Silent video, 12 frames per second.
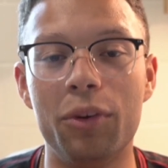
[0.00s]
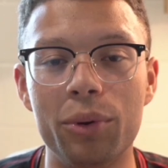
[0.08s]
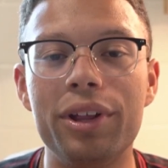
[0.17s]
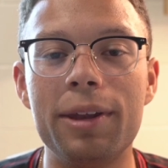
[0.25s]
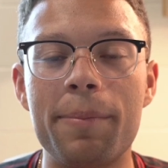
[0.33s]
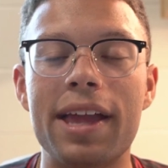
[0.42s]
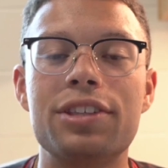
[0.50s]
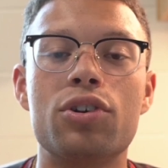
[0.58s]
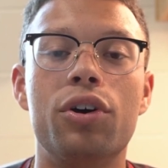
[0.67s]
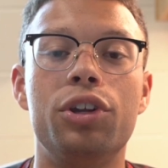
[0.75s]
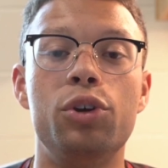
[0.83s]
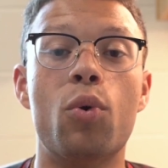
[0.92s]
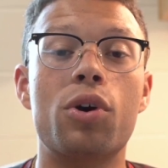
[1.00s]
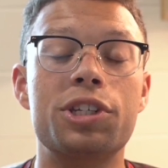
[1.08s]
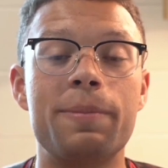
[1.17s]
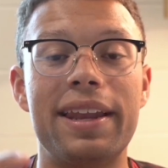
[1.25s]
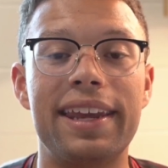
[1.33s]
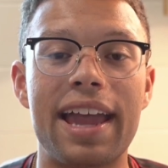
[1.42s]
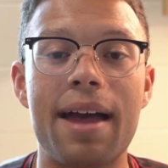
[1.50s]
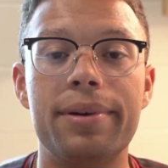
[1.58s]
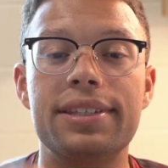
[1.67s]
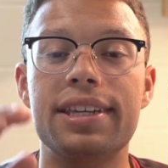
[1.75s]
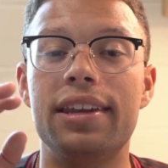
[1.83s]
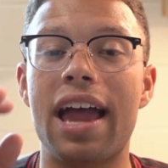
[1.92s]
It really depends on your spending
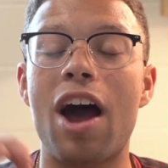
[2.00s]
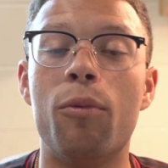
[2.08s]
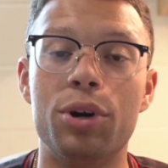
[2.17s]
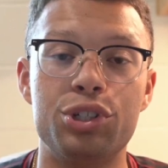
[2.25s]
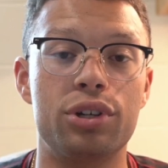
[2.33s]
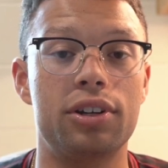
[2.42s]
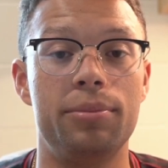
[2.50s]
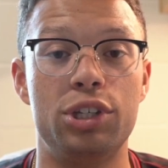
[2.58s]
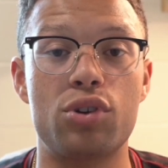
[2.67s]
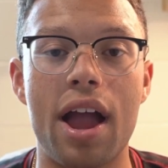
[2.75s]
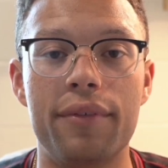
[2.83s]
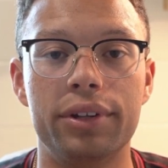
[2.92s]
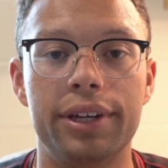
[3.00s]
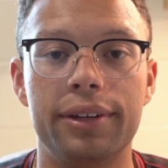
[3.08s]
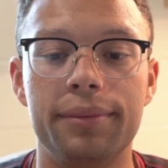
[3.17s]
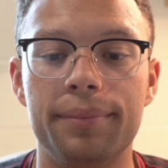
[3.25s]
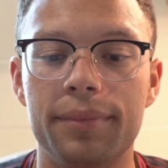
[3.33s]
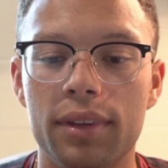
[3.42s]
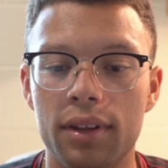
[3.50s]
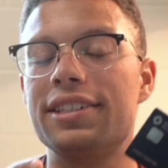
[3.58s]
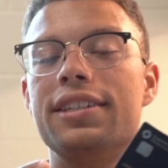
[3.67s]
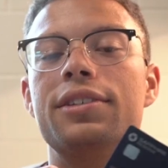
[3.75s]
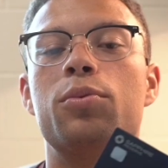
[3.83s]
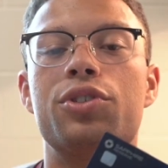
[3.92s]
habits and how much you're going to be traveling.
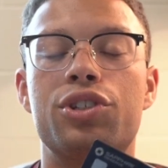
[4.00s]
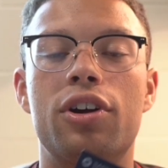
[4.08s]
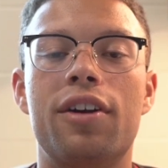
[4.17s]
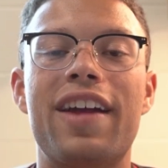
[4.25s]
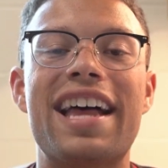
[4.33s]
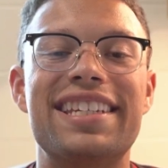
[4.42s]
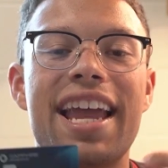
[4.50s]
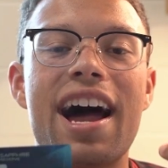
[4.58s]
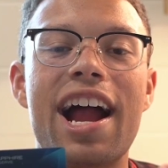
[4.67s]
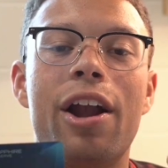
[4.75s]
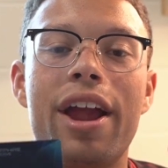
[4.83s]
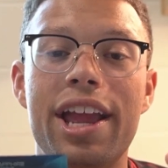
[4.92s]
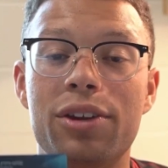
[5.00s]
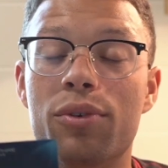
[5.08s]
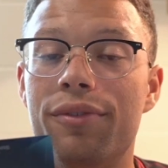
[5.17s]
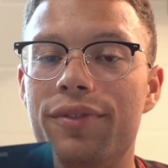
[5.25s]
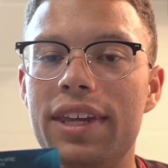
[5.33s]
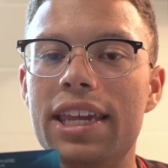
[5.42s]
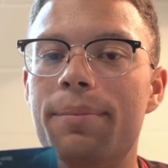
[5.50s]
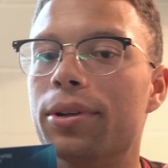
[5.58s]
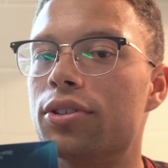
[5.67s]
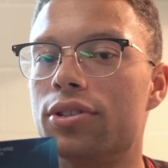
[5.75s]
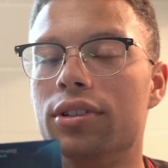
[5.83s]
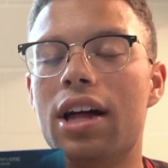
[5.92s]
Yes, this Reserve has a higher annual fee,
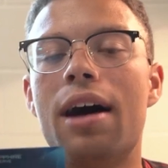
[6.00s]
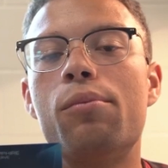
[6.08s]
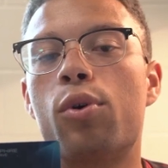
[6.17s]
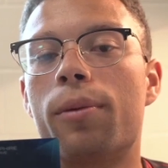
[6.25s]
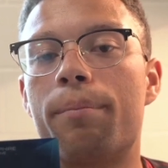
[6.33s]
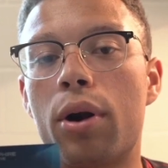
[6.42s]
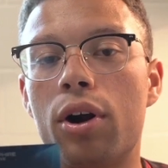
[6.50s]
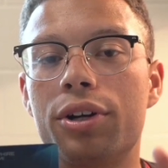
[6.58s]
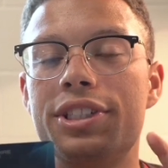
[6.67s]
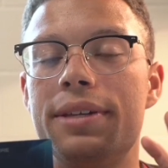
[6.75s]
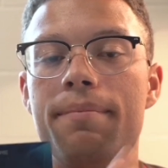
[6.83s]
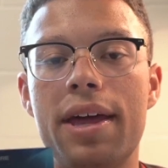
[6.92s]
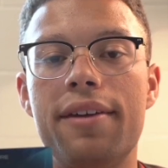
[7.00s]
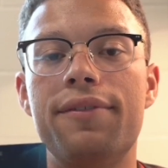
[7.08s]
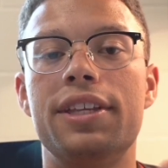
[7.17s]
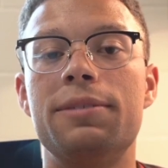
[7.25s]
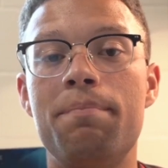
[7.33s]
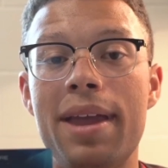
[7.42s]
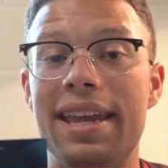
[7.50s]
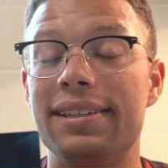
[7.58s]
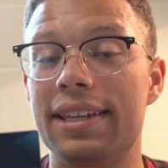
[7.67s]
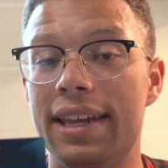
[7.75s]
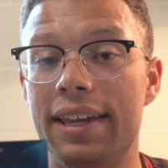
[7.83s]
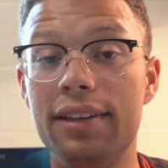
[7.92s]
but there's a lot more perks and benefits
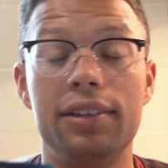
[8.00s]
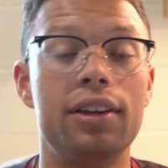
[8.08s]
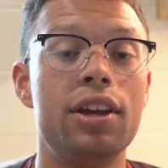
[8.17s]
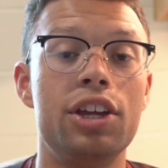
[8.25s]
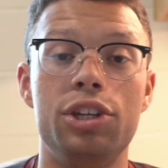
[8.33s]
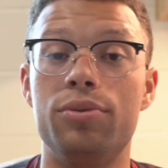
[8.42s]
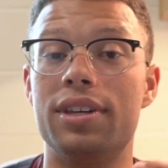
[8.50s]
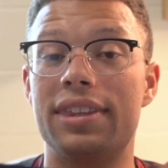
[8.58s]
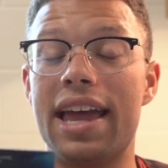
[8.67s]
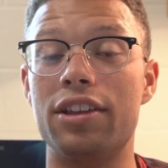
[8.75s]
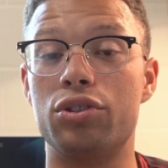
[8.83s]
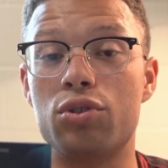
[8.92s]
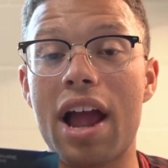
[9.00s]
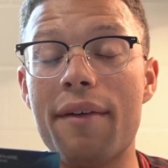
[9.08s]
baked in. You get that